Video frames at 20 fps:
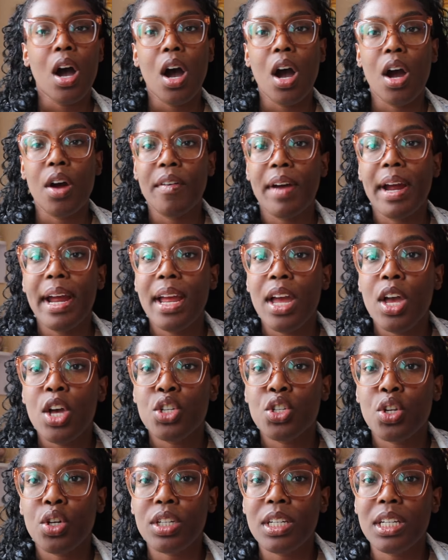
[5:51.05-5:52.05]
All right,
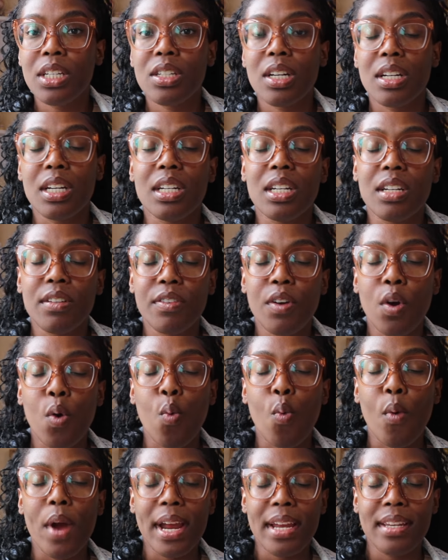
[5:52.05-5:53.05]
so these are the
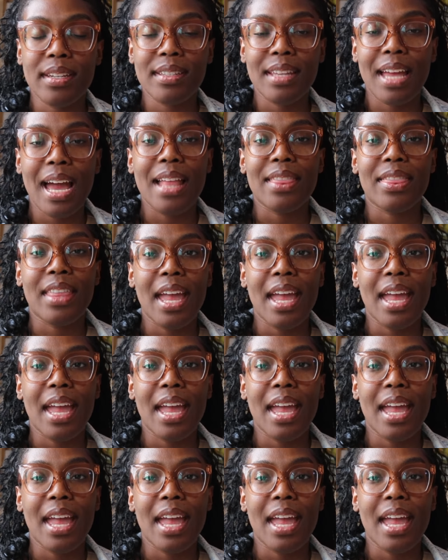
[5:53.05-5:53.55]
different ways that